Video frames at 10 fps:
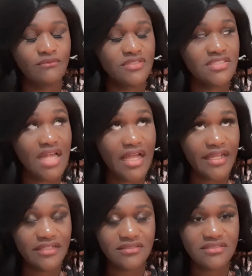
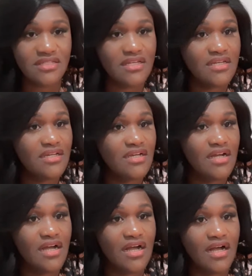science,
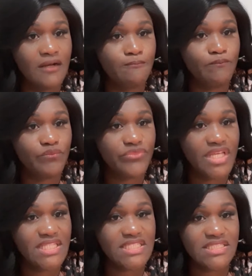
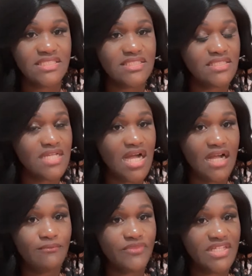and this is the time